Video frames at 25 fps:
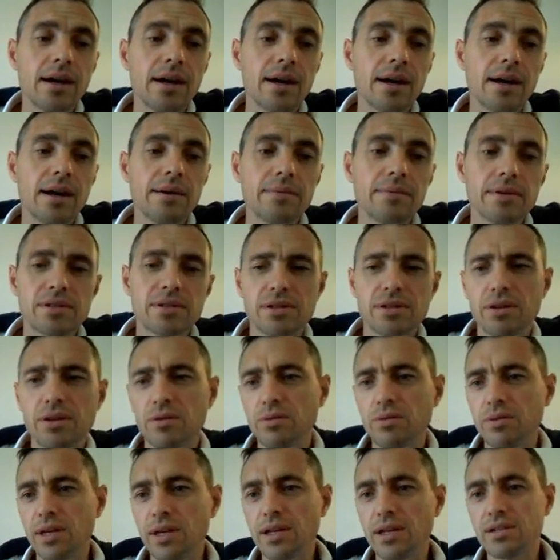Um, so
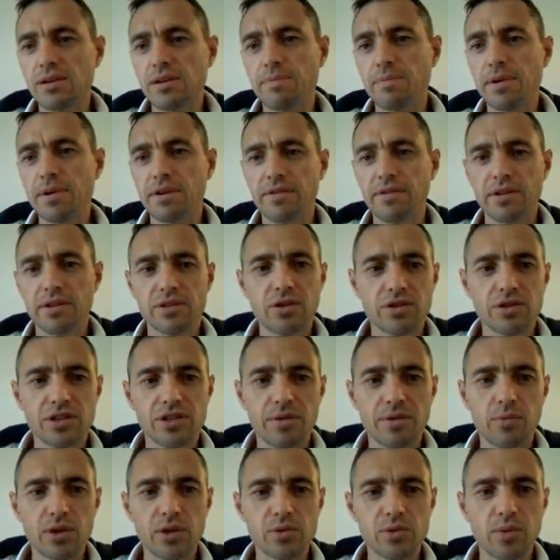it's a bit of a
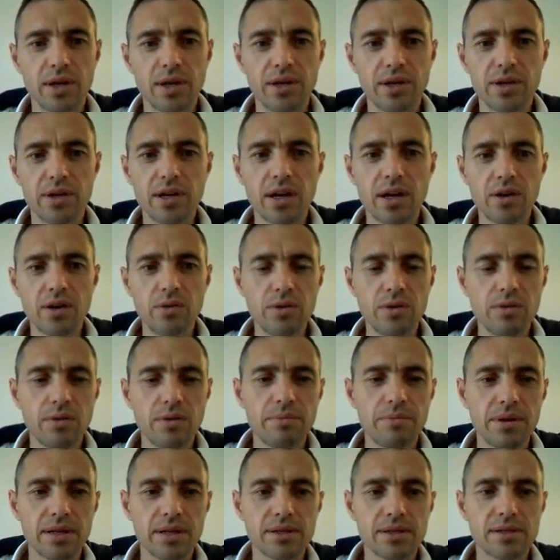toss up which way you go,
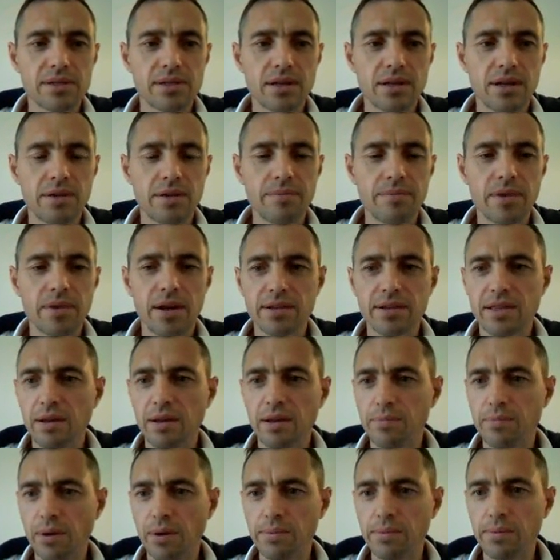but um, I
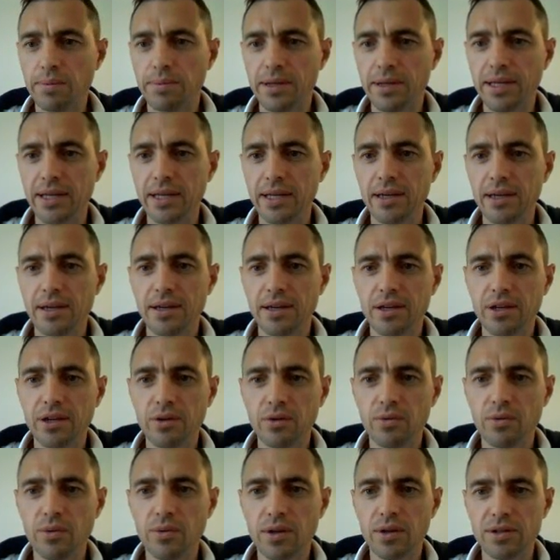think probably
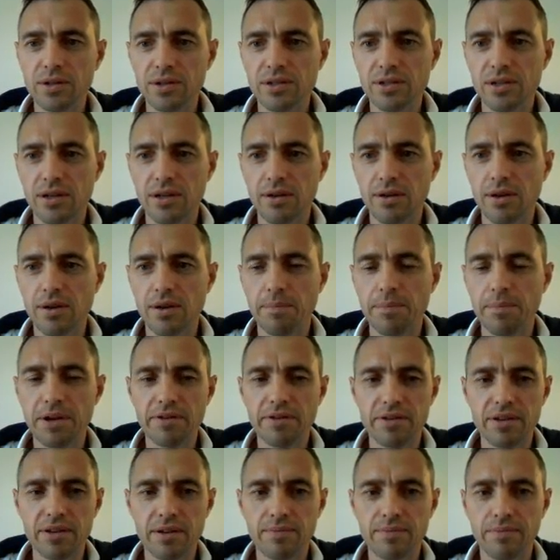you'll want a, a, bit
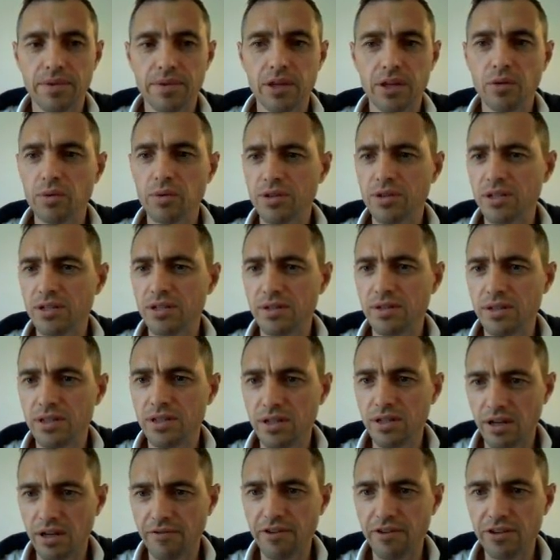of a you want to
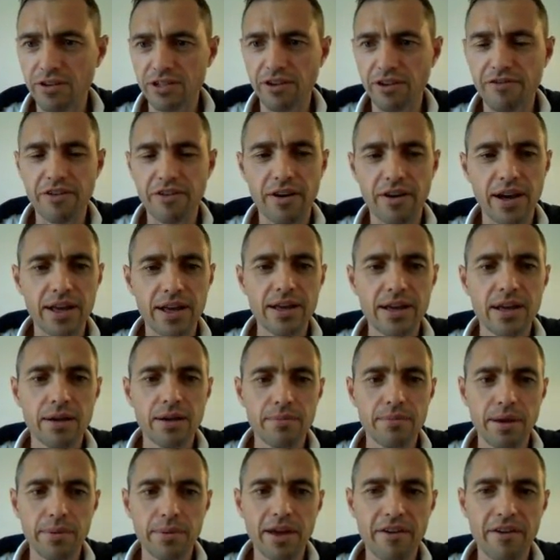diversify,
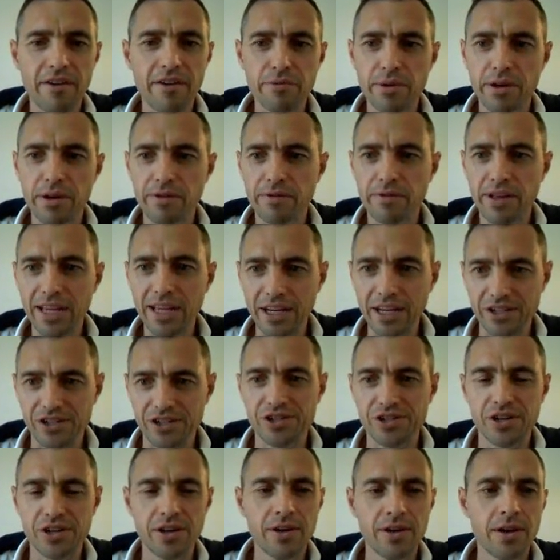maybe have a bit of
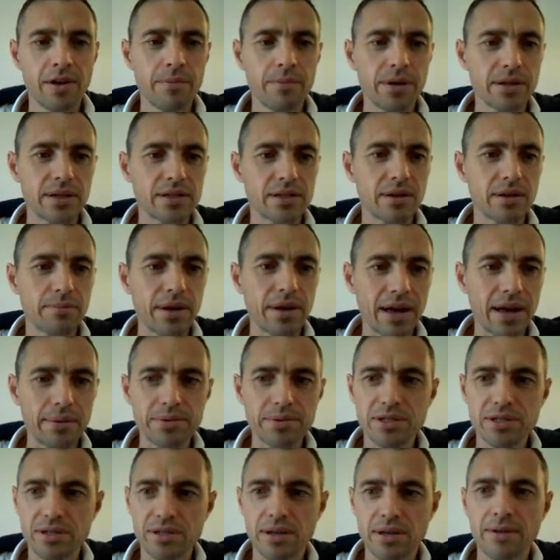each. But uh,
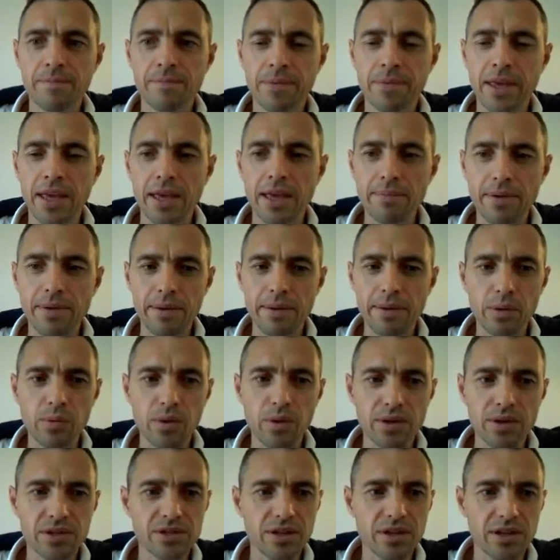perhaps it may be
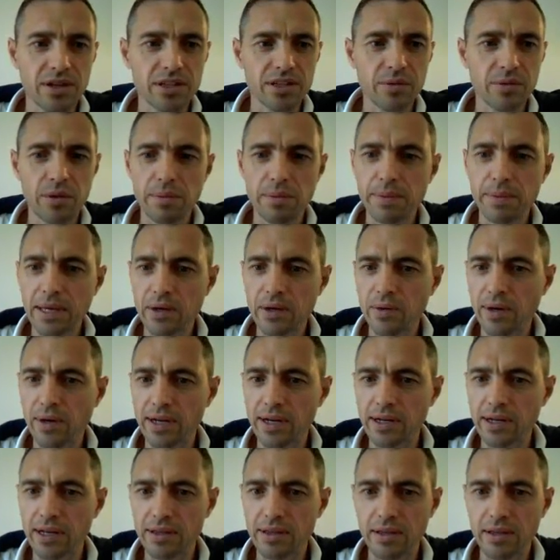worth starting with
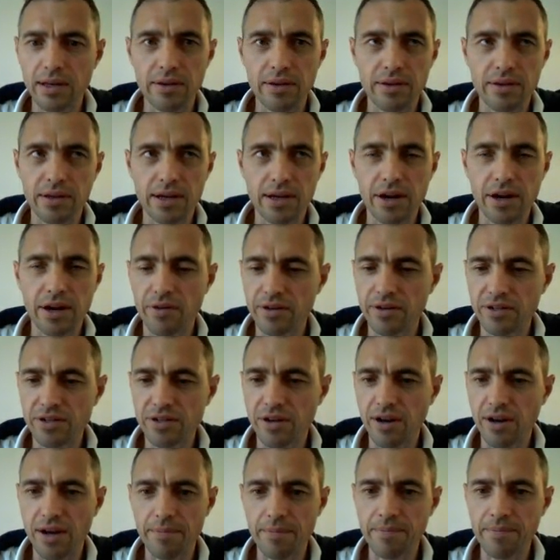Bitcoin at, at the current
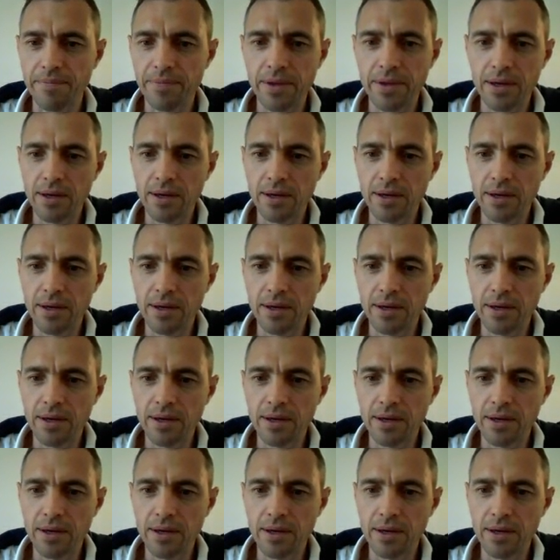time.